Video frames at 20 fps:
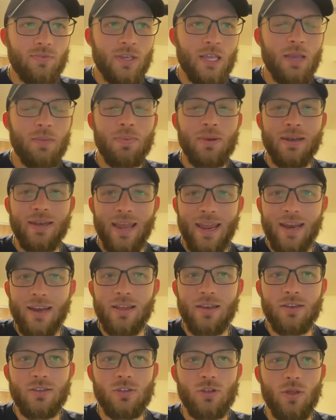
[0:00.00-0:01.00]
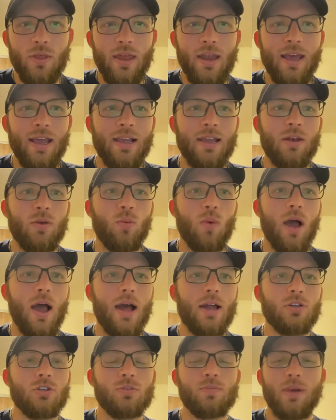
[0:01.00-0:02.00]
keeping data so that I can
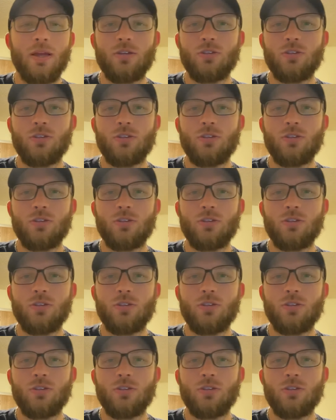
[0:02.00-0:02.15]
watch my